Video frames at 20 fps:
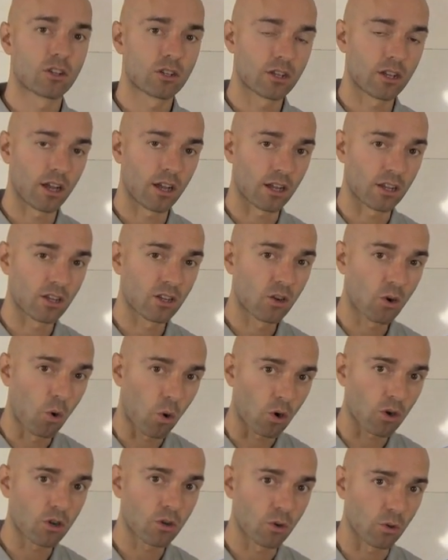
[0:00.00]

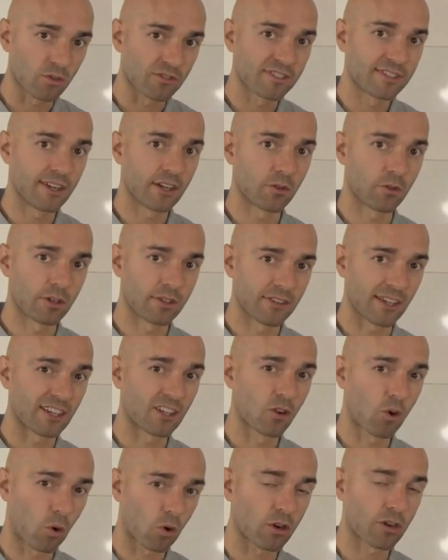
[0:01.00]
corticosteroids, like
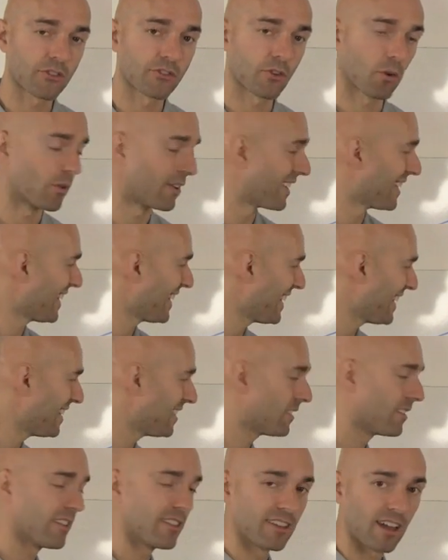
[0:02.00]
cortisone,
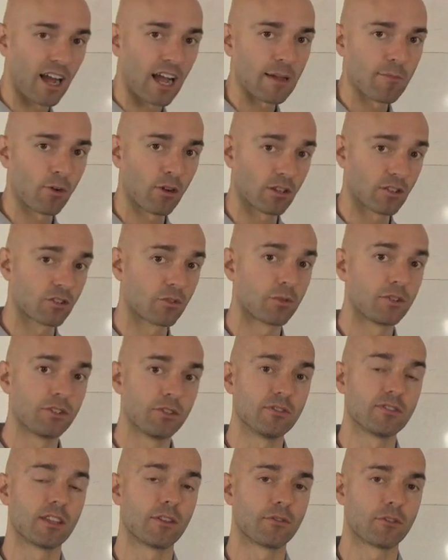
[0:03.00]
into the eyeball to
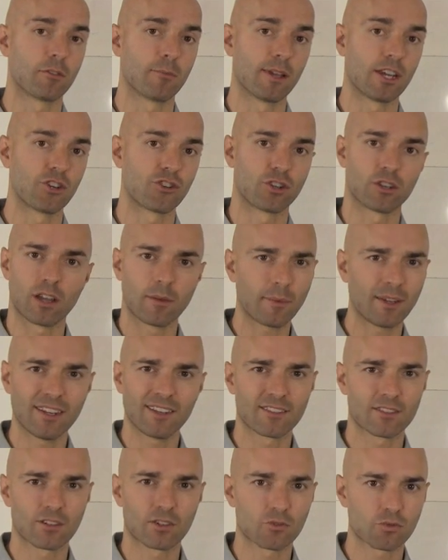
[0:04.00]
reduce inflammation. I mean,
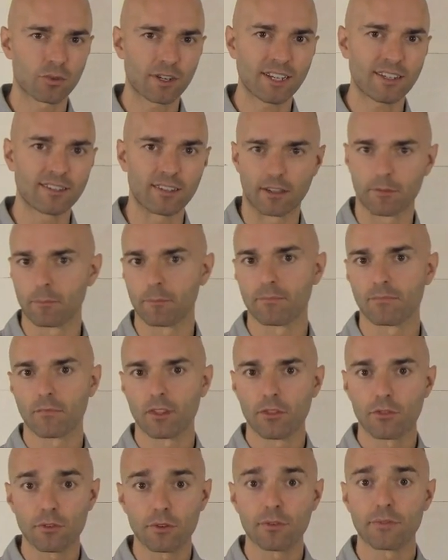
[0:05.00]
it's crazy.
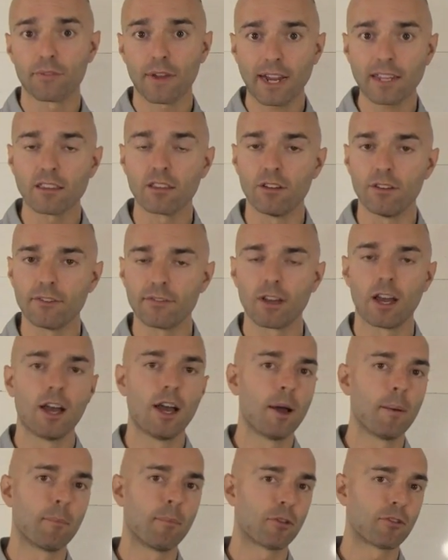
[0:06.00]
They're
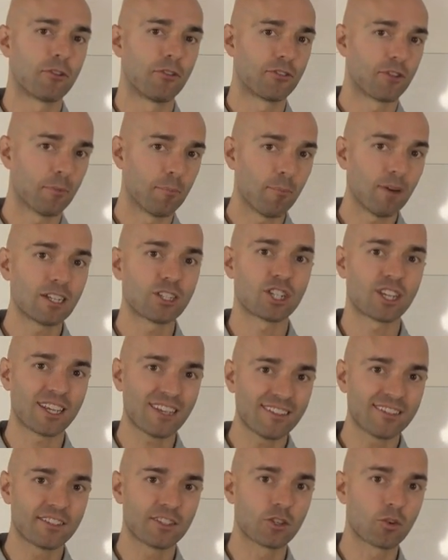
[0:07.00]
effective, but there's a much
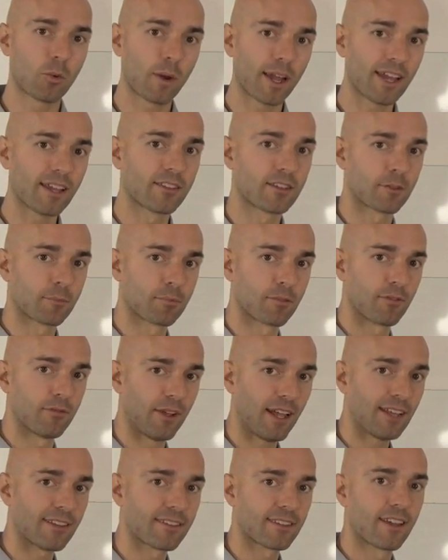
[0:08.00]
easier way to
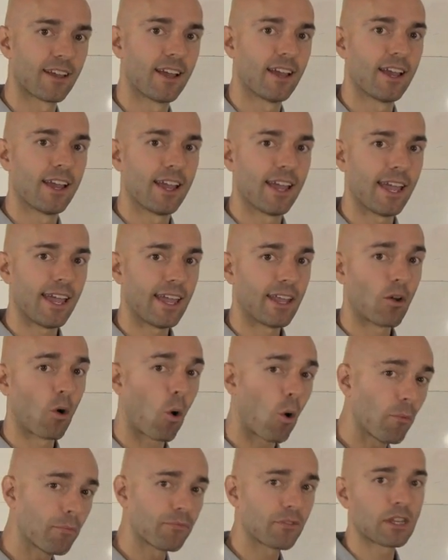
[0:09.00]
prevent and
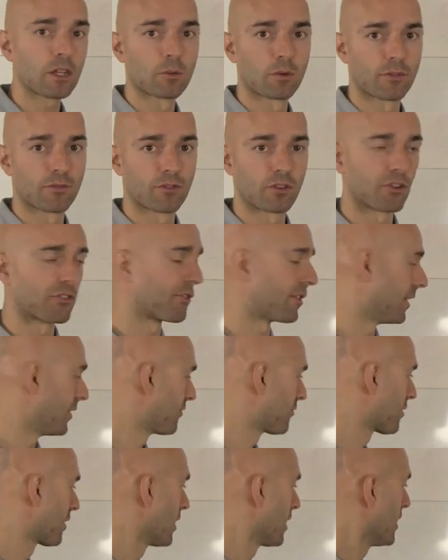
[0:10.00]
hopefully reverse
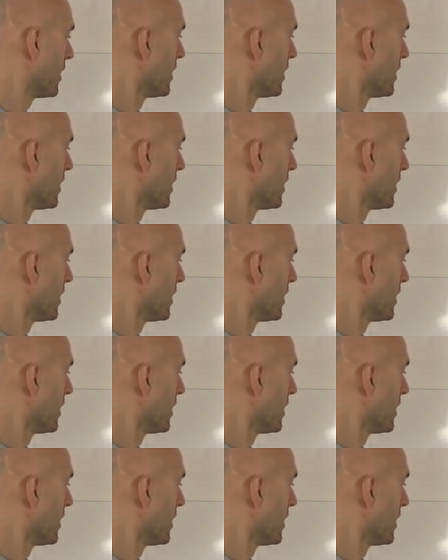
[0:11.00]
this.